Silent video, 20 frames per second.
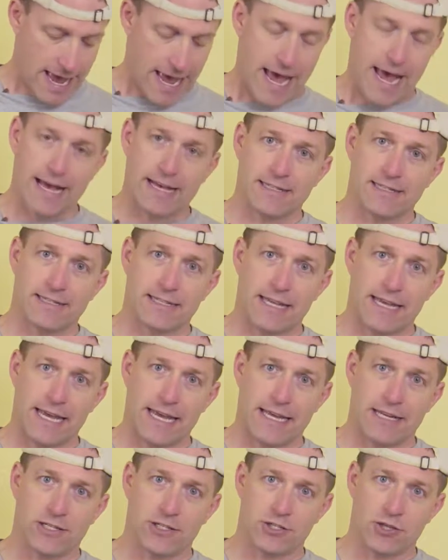as the
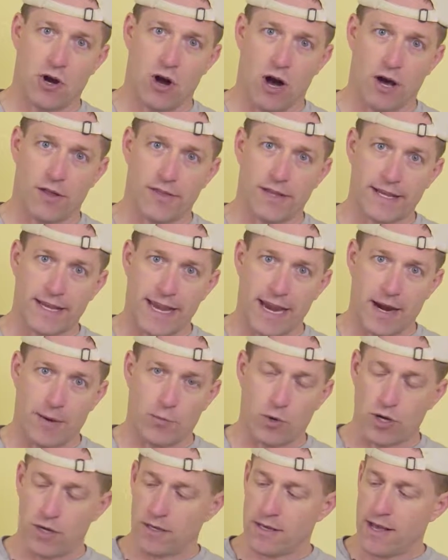hinge on the
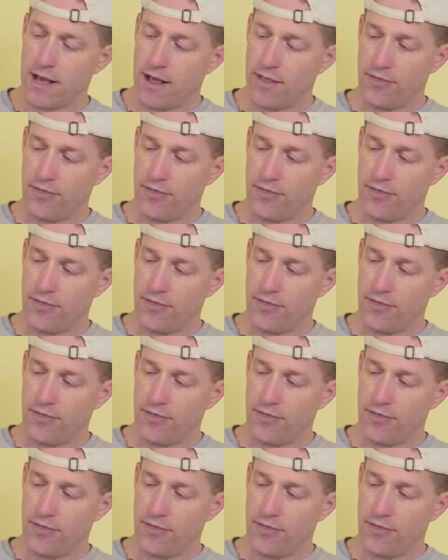camera.